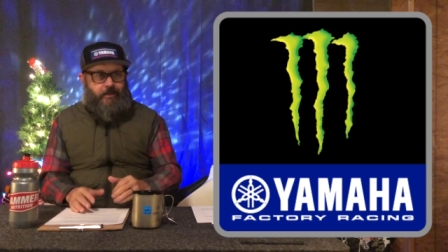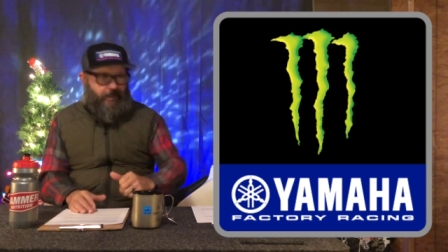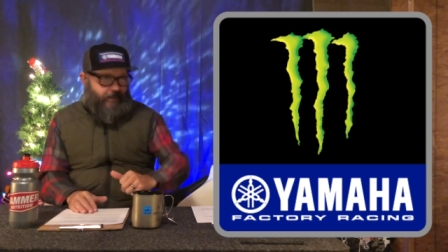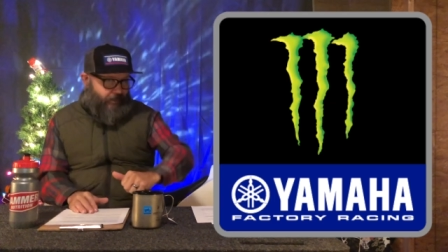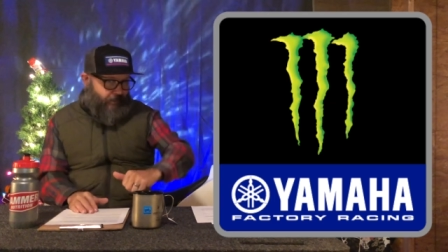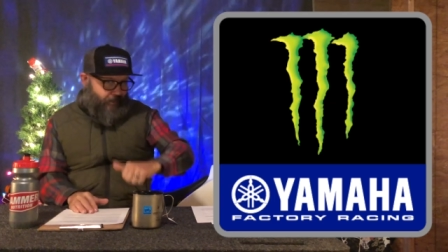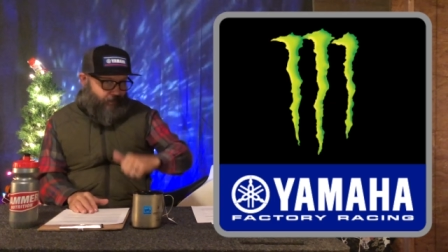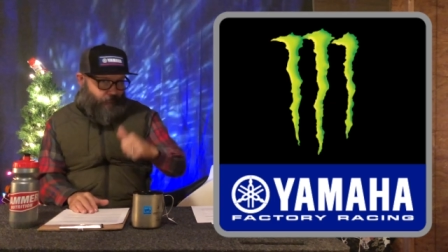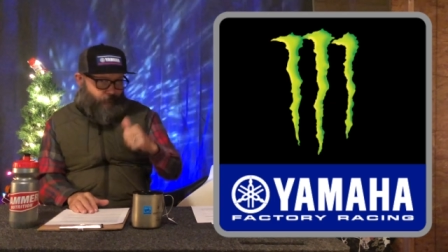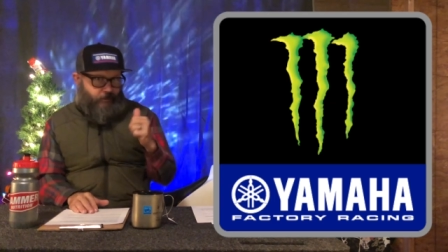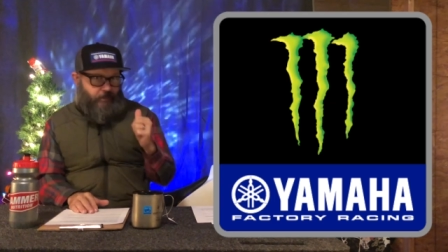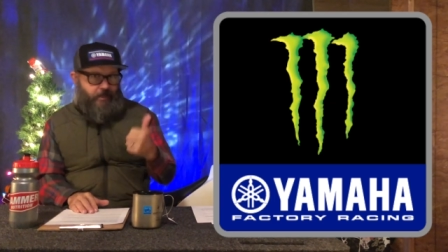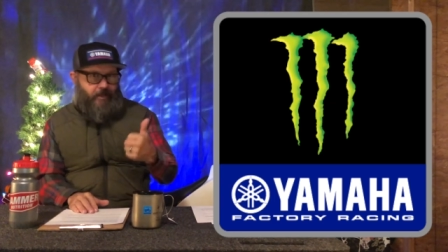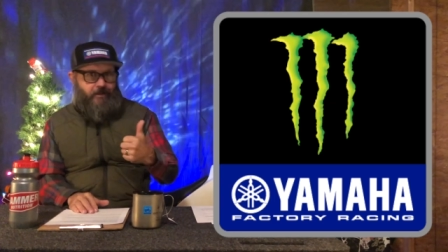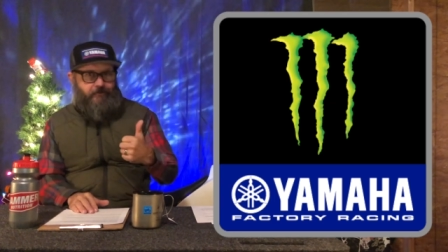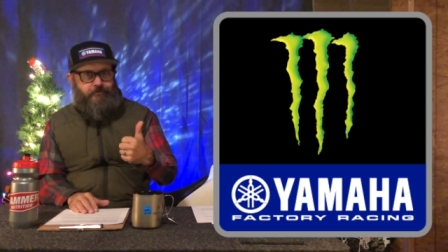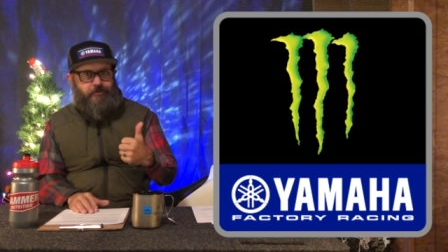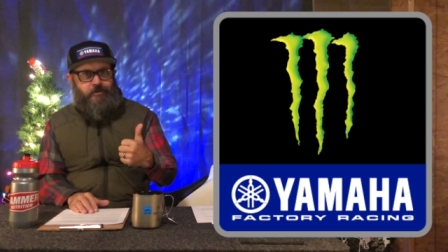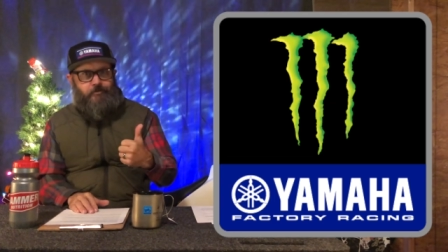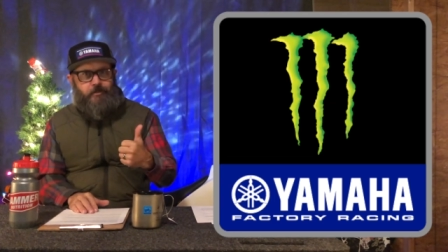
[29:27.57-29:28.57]
and we
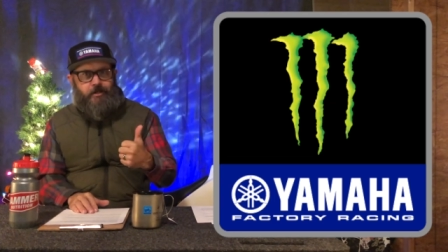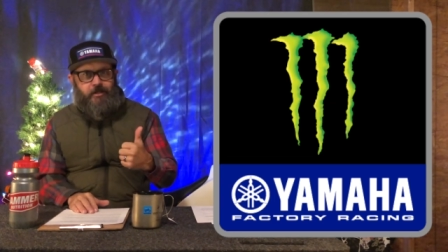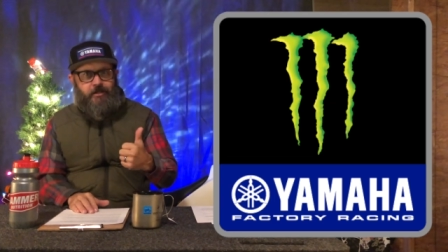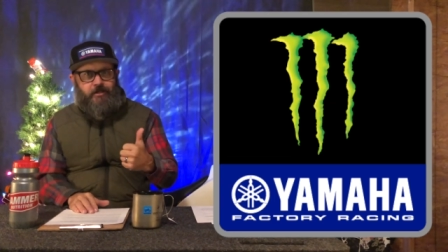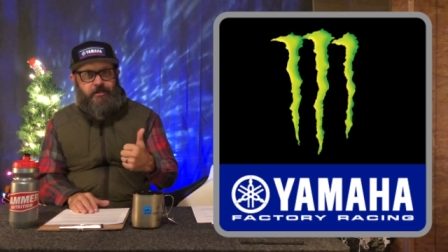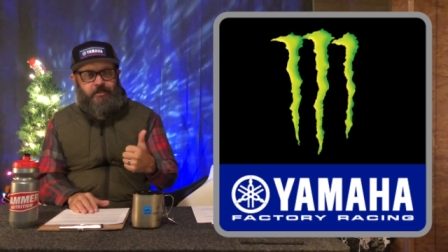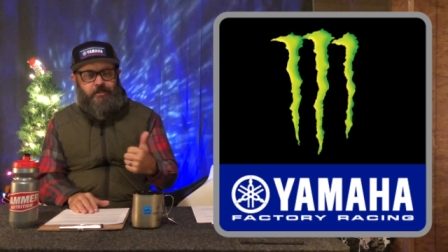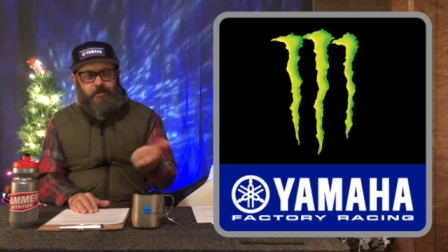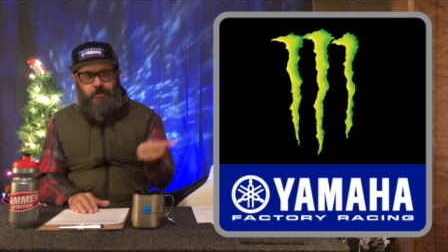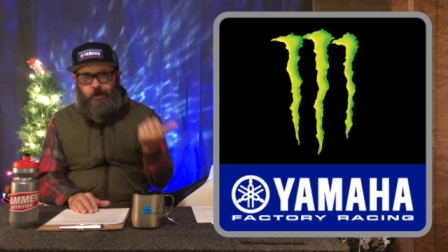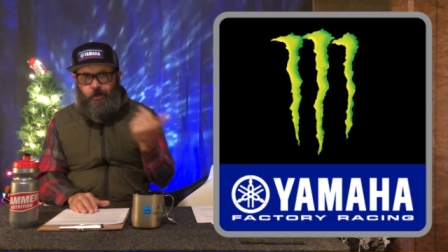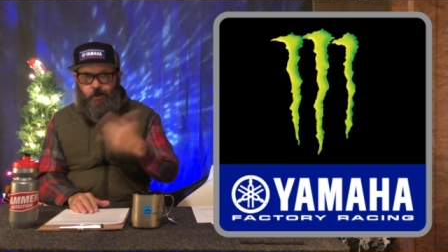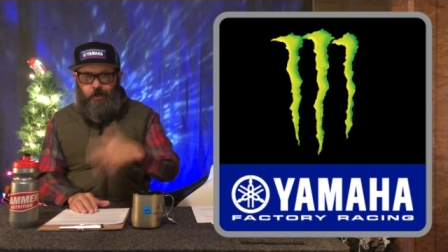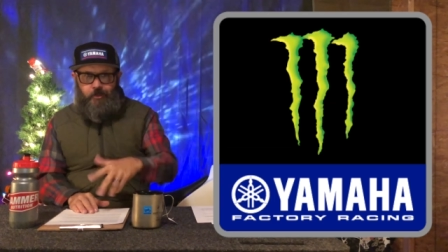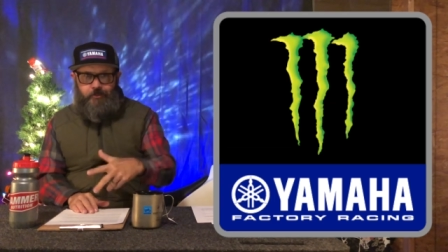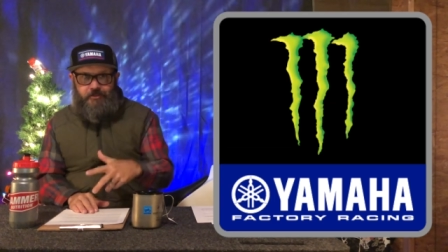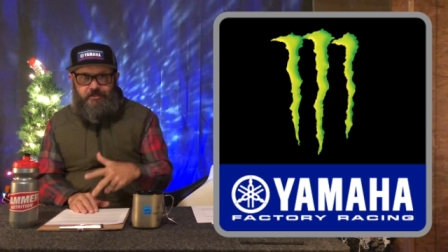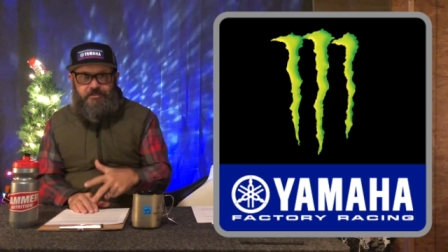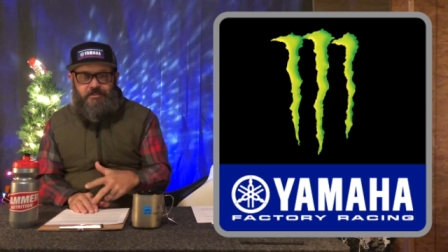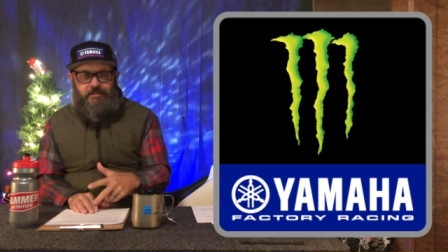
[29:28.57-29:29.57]
have an American
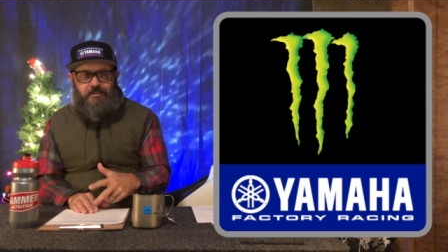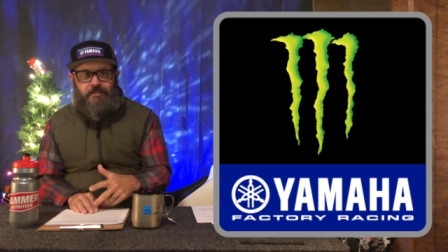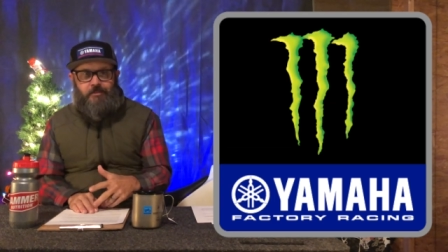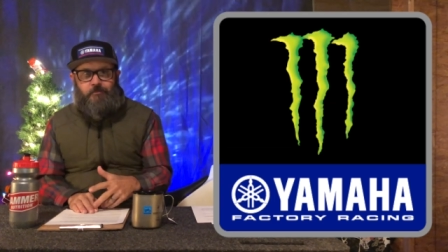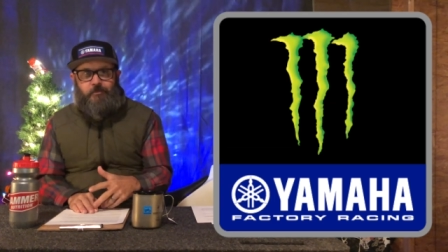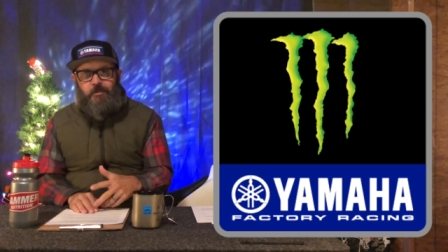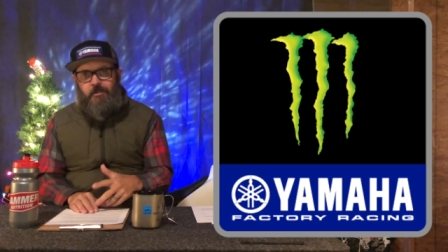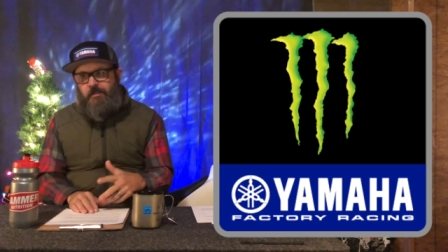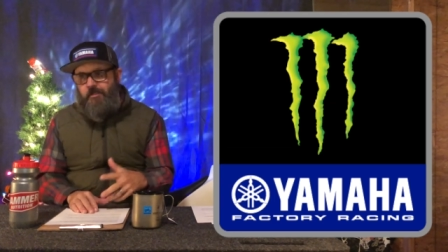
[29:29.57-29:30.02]
on the team.